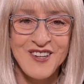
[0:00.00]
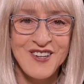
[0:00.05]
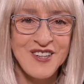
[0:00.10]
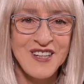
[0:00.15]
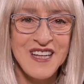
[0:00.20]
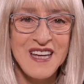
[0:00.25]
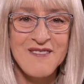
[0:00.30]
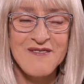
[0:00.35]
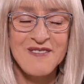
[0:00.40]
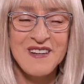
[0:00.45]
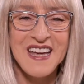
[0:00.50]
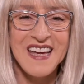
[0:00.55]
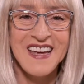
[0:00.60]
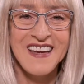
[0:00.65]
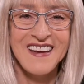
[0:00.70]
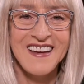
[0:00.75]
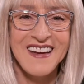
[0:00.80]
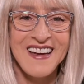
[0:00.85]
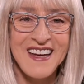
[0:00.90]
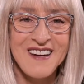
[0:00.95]
Good
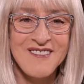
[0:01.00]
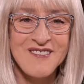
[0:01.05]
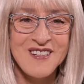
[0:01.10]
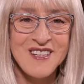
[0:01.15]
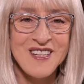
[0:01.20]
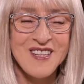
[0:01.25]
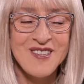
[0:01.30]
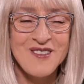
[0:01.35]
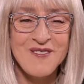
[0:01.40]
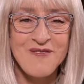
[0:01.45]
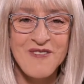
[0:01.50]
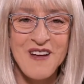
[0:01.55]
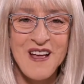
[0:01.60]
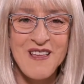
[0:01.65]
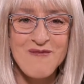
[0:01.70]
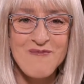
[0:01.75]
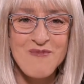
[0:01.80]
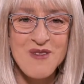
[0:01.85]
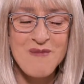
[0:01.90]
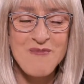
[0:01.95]
evening, Heritage of
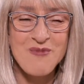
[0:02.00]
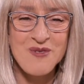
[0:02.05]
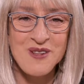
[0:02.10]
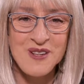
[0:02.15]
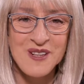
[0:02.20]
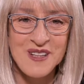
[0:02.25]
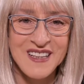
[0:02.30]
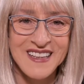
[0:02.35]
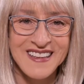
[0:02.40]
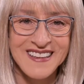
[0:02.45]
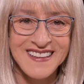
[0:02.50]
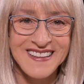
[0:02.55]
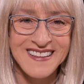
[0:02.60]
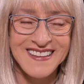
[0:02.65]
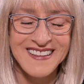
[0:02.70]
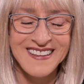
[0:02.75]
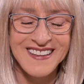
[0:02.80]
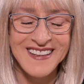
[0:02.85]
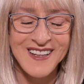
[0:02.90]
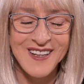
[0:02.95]
Faith people.
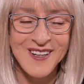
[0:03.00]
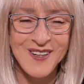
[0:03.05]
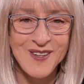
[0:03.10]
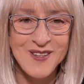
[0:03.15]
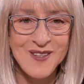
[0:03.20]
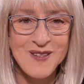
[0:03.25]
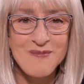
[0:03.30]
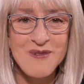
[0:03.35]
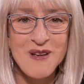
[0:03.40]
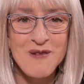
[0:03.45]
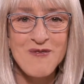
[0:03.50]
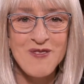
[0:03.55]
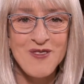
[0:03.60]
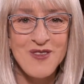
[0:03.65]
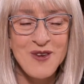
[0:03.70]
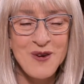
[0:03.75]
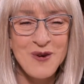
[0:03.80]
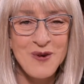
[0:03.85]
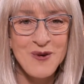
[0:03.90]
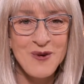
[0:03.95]
Good to be
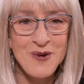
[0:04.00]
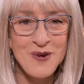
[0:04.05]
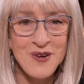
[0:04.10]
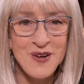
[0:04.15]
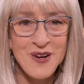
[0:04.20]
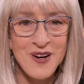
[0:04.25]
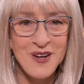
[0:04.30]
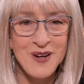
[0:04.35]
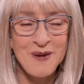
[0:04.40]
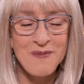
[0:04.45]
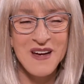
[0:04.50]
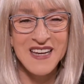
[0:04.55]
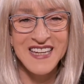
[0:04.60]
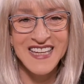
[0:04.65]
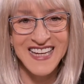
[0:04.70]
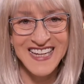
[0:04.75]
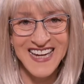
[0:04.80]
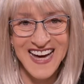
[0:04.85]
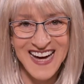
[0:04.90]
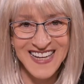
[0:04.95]
with you on a
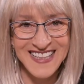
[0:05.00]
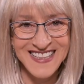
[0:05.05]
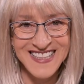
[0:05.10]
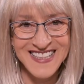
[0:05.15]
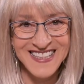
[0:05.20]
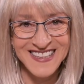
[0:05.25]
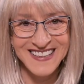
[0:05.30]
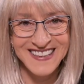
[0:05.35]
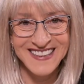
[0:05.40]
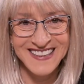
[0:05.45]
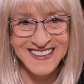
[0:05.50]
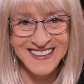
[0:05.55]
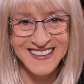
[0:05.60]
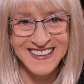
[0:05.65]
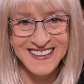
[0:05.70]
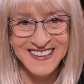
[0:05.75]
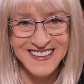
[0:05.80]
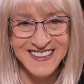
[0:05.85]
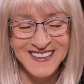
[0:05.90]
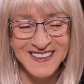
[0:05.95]
Monday night.
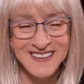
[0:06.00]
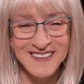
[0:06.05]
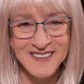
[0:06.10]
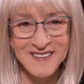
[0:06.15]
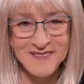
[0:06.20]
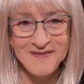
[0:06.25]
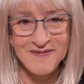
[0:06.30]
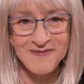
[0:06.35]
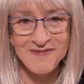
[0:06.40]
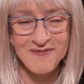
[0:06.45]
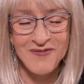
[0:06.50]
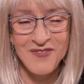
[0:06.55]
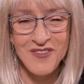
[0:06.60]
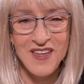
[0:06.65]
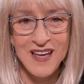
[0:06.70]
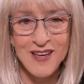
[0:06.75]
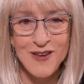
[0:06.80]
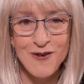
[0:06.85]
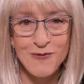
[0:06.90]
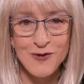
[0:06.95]

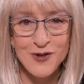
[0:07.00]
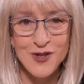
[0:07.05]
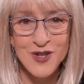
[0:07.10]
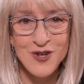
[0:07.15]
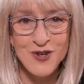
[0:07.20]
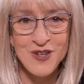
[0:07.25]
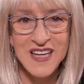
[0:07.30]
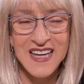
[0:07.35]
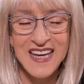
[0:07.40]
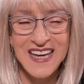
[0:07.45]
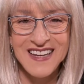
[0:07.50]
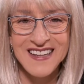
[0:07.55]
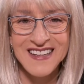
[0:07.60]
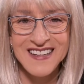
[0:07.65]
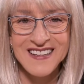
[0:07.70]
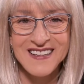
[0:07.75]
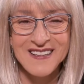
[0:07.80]
Thank you for tuning in.